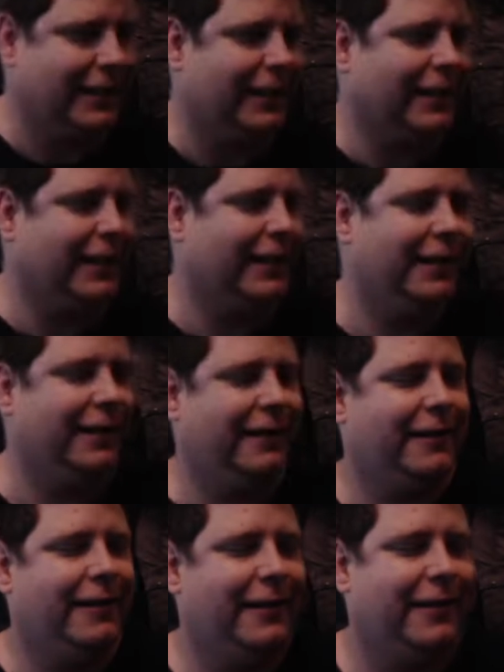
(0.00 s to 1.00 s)
And,
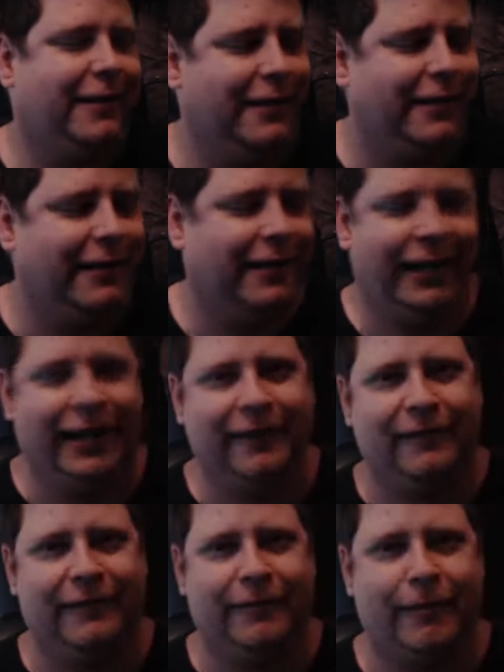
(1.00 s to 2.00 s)
you know,
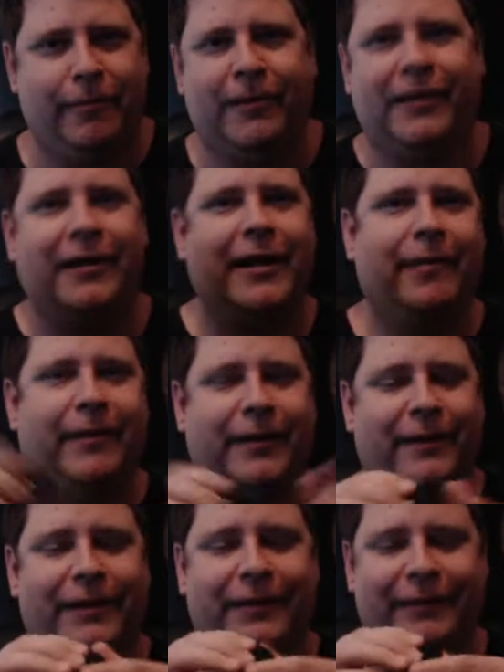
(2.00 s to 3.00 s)
if I pull out an empty
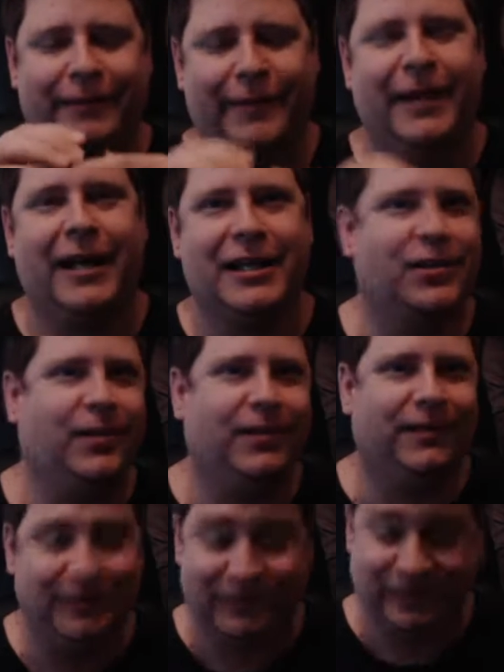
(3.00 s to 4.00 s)
one, I'm an asshole.
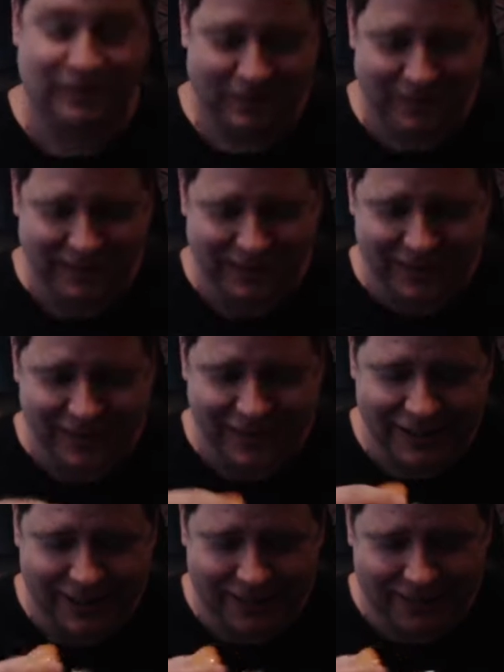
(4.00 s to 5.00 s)

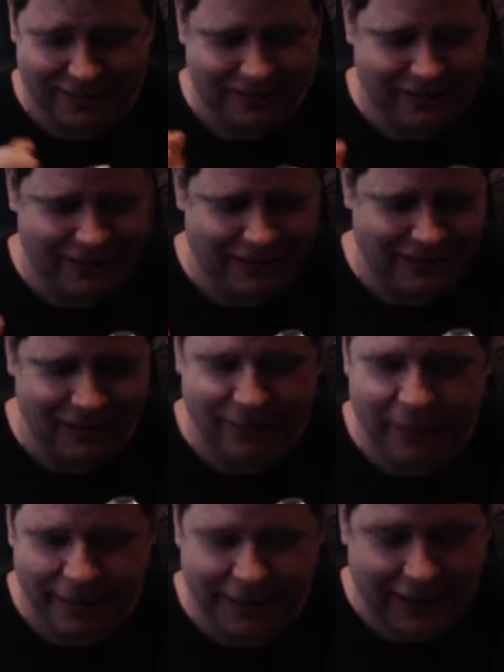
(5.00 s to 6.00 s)
So, alright, what
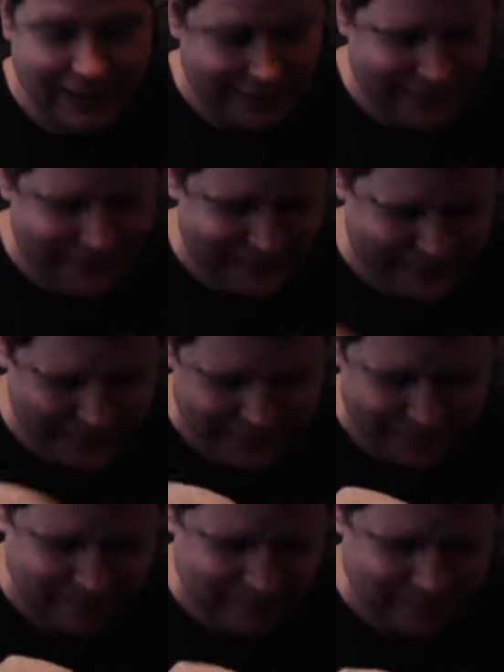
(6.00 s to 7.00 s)
do we got this time?